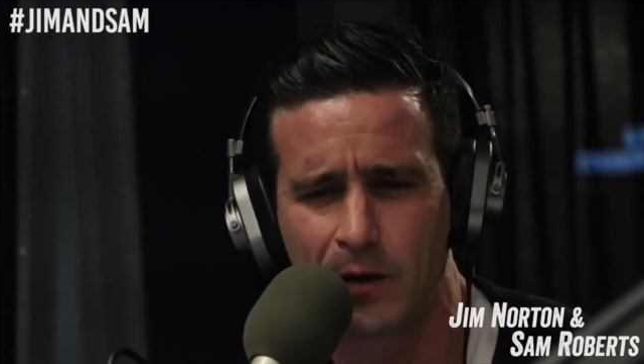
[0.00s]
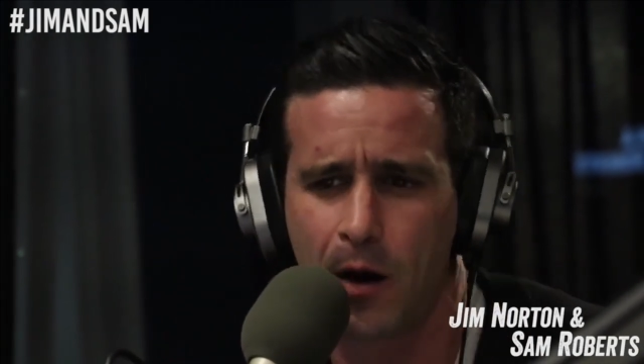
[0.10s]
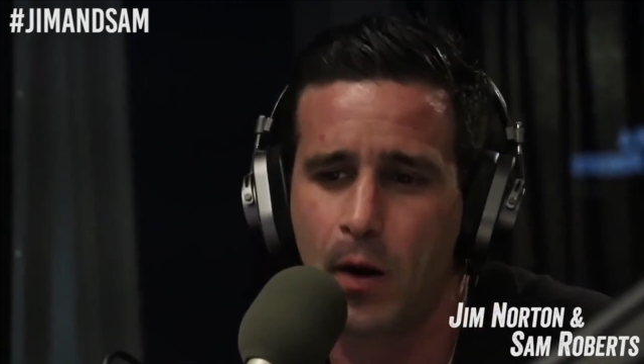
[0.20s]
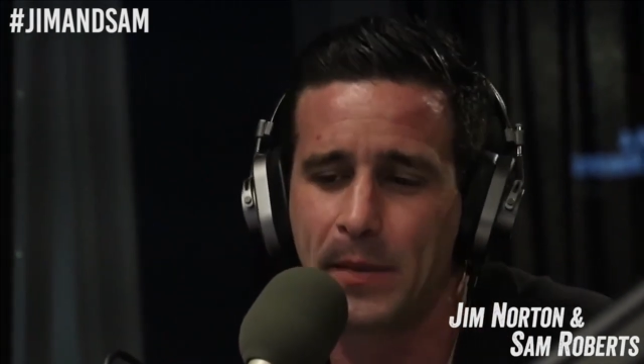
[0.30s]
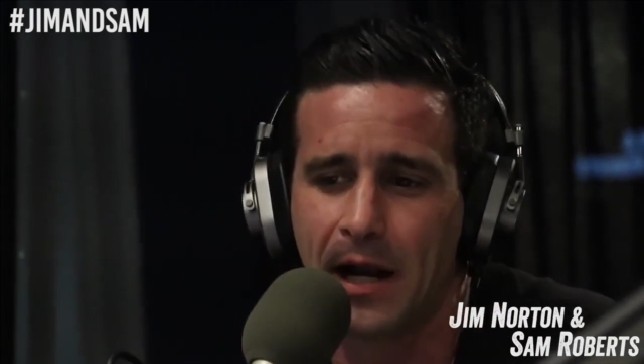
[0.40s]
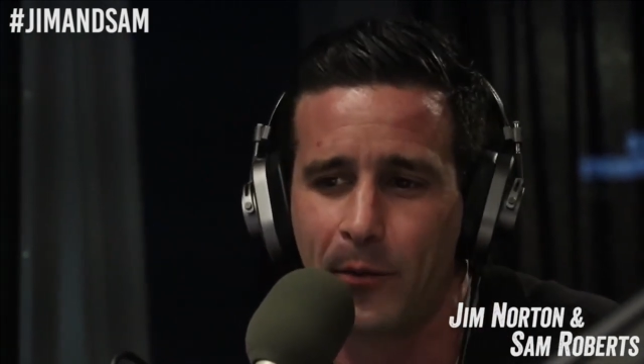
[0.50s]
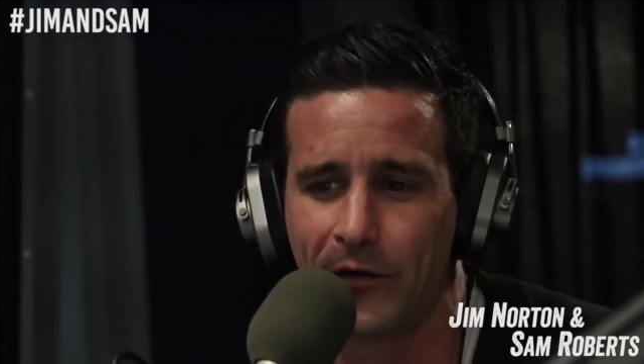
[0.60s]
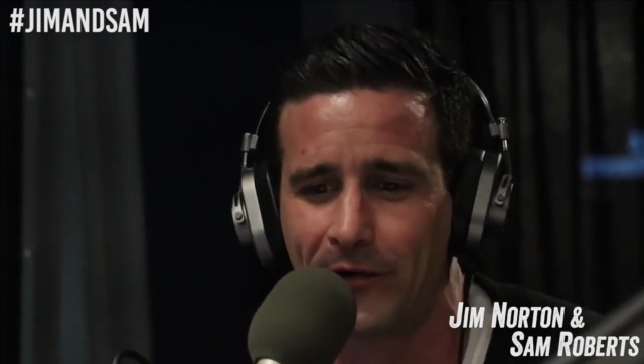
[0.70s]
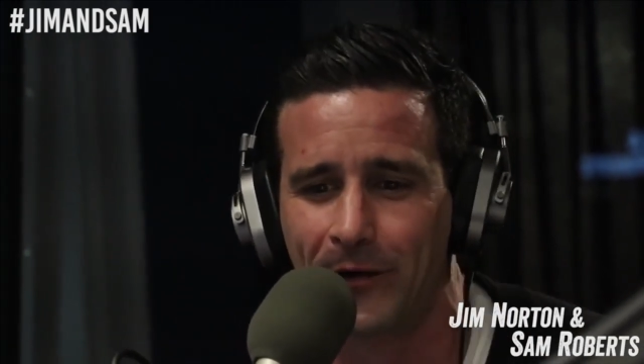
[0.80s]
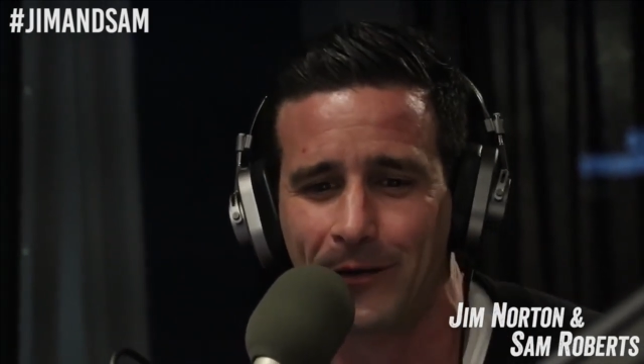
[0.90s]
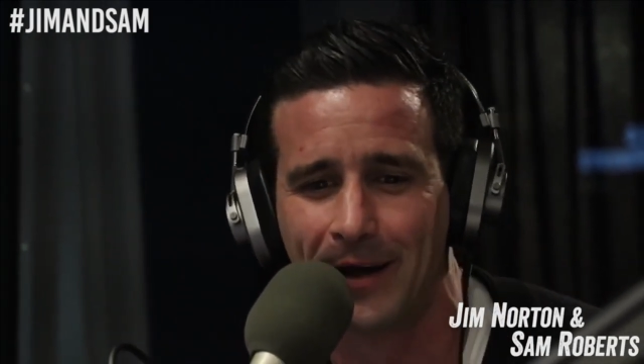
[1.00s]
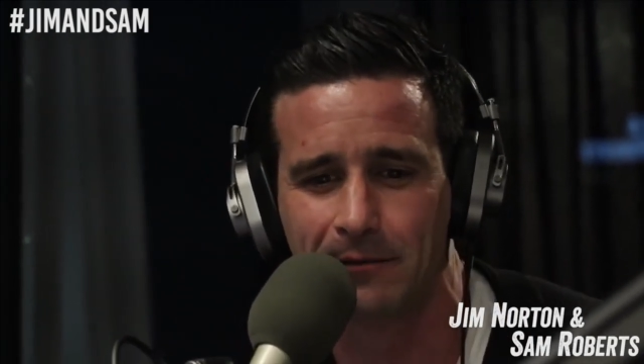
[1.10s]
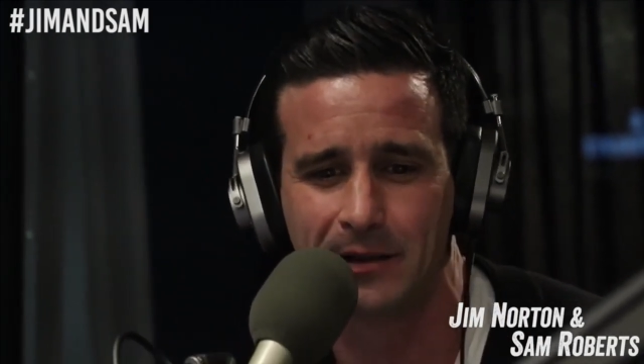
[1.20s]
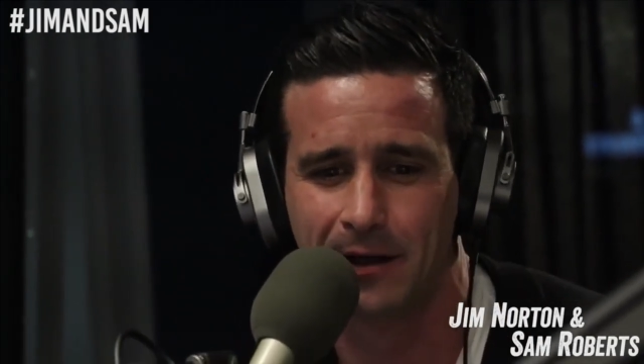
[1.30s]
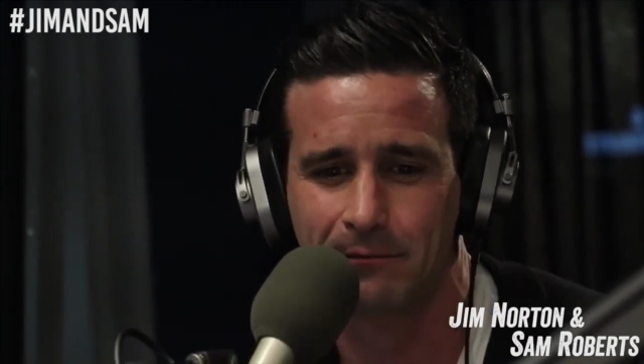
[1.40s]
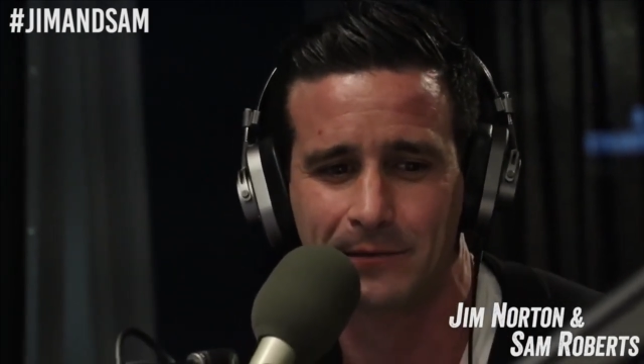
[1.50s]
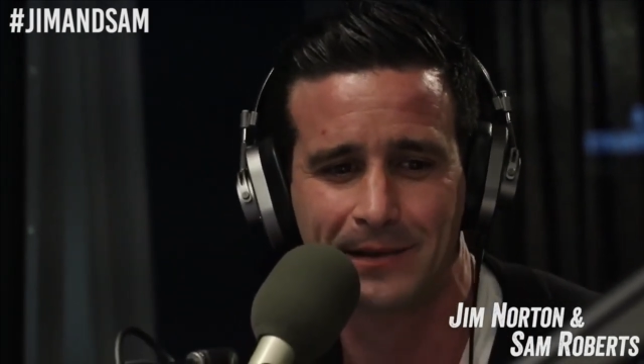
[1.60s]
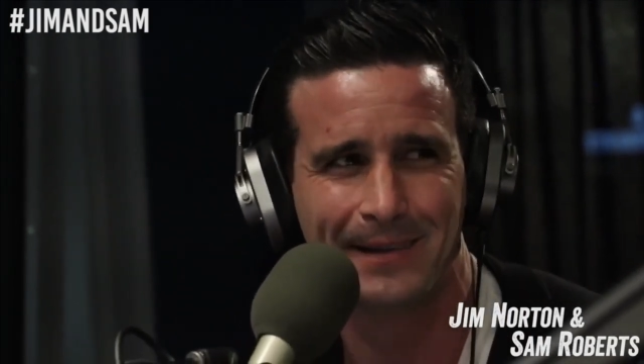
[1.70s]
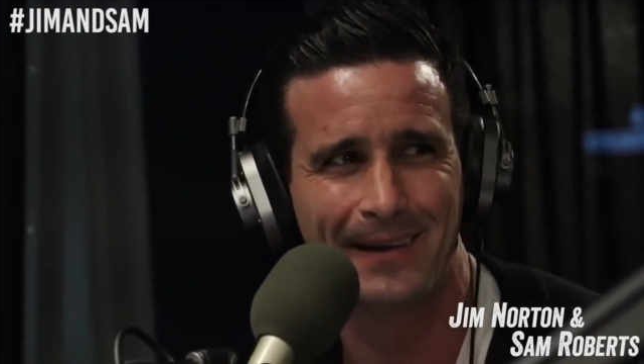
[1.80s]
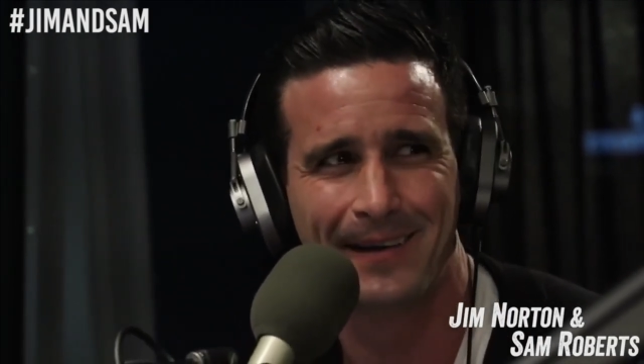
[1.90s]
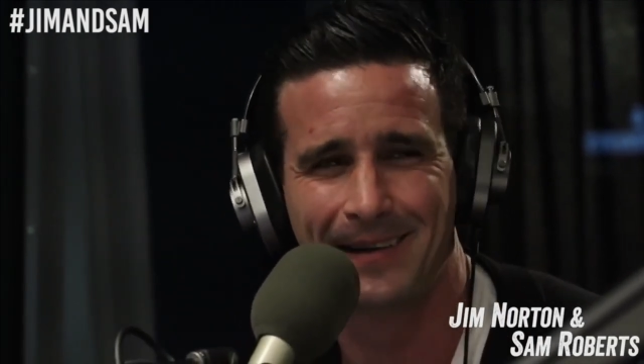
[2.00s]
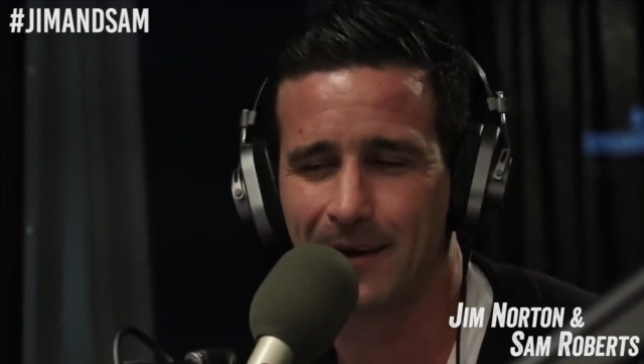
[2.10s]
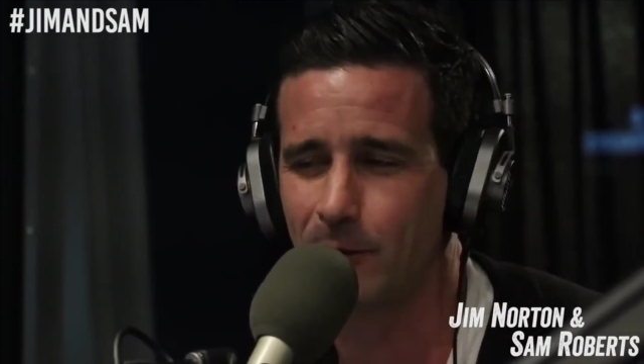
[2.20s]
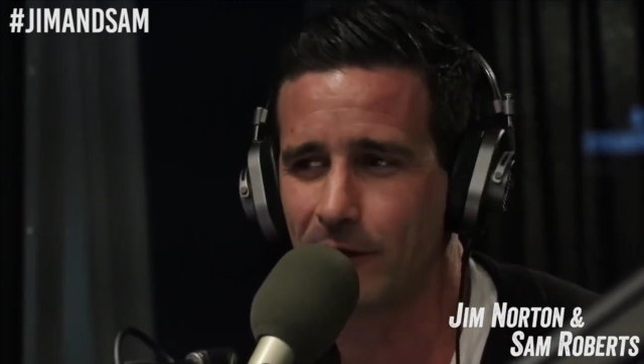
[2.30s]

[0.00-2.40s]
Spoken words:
No, I mean, I'm also like, you know, like,